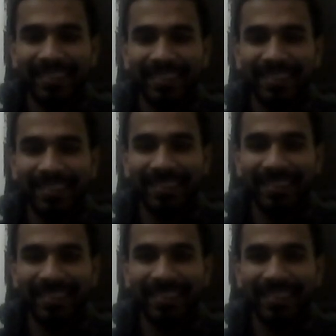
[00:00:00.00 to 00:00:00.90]

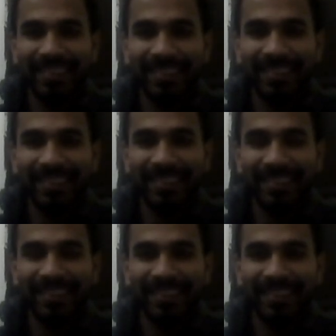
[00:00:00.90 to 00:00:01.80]

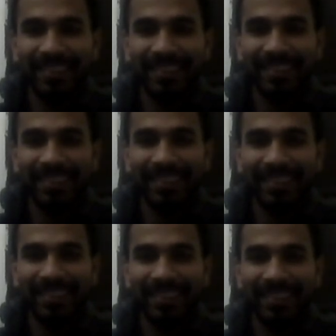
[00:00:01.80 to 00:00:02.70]

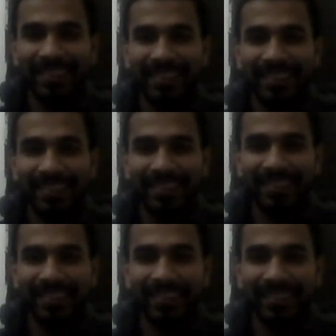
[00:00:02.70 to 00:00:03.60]

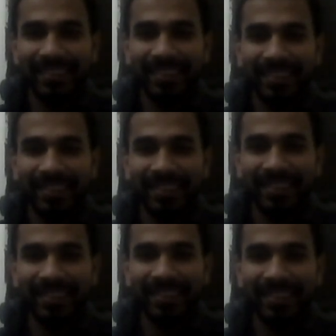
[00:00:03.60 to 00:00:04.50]

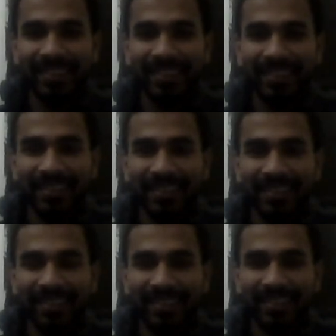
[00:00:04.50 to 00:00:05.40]

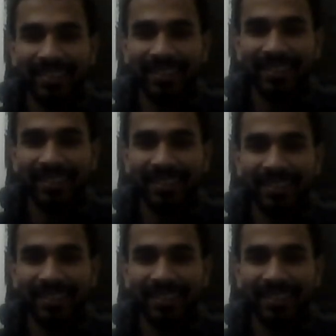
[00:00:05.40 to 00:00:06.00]
[no speech]